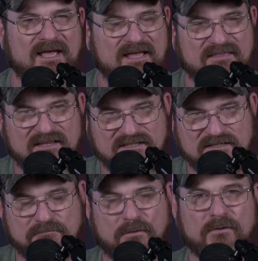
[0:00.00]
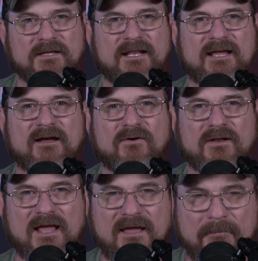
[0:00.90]
and then just pull it
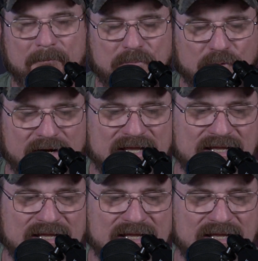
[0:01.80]
down and break